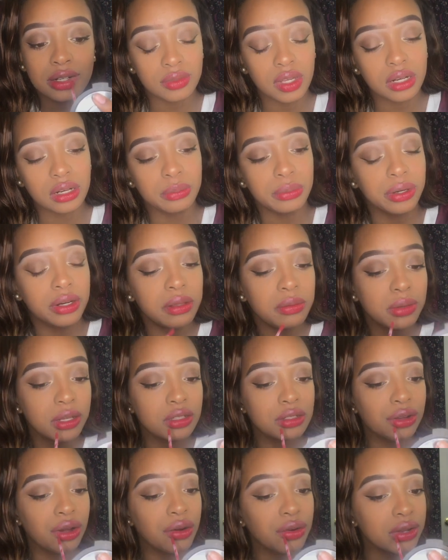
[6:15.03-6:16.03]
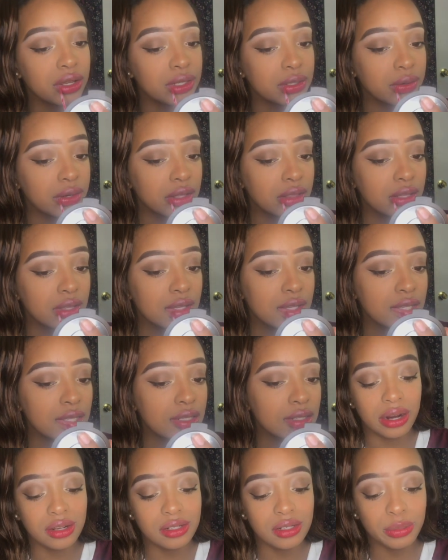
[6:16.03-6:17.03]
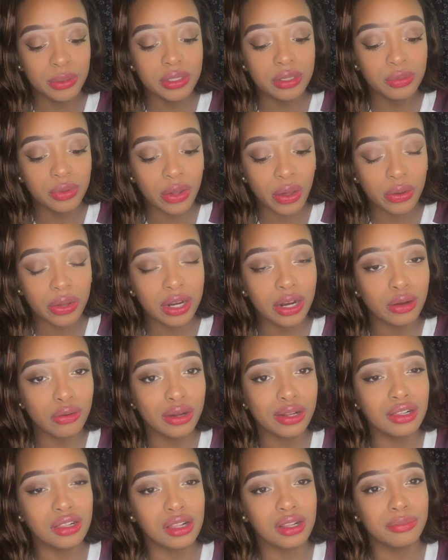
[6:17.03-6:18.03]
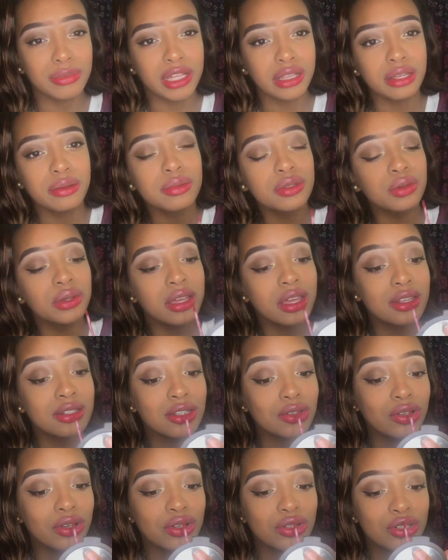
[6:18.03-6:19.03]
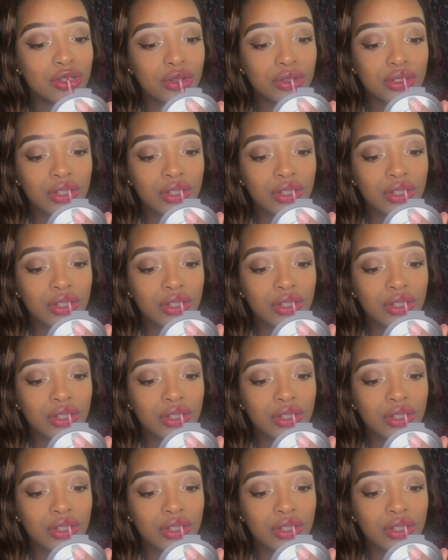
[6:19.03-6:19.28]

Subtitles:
And I pretty much always wear this. I just put some coconut oil on my lips because they're so